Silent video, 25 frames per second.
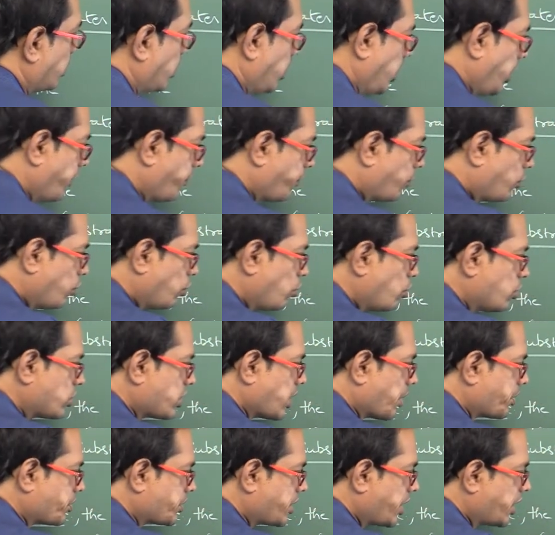if 2
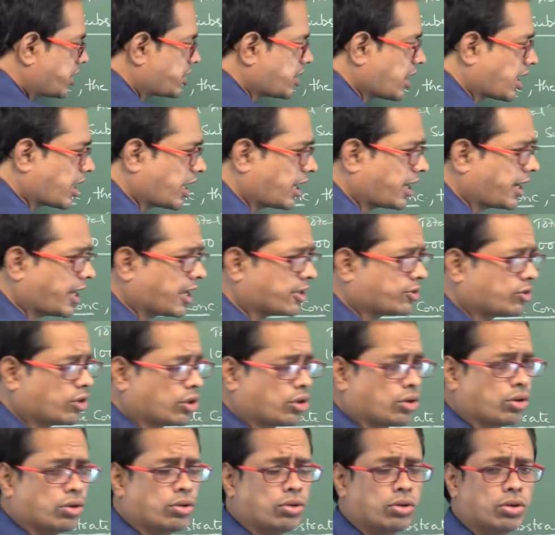substrates are
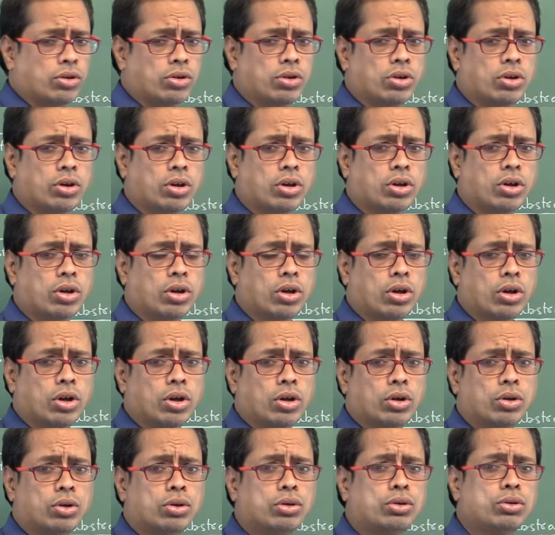attached to
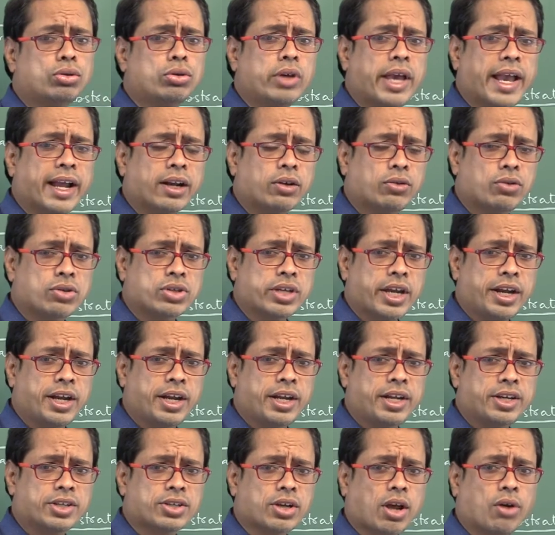2 active
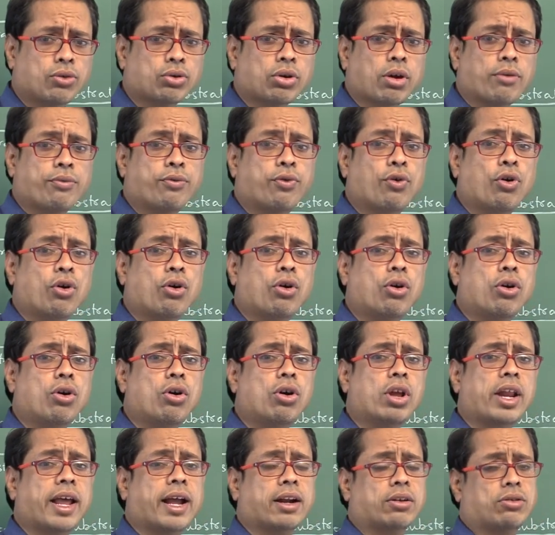sites out of
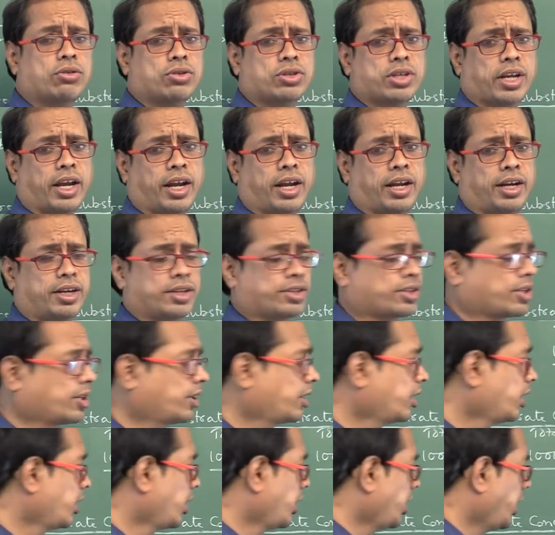4 active sites,
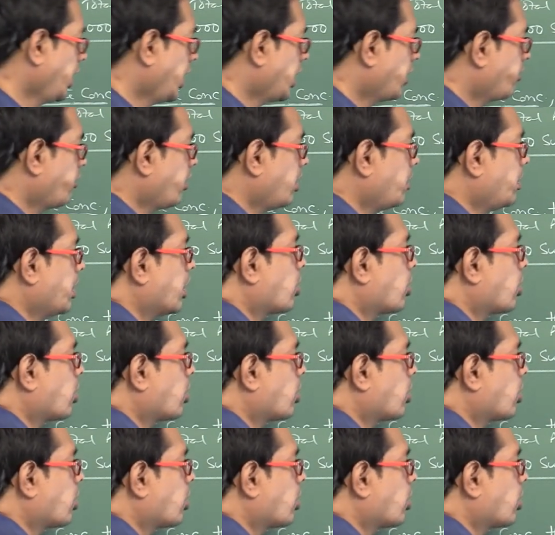it will be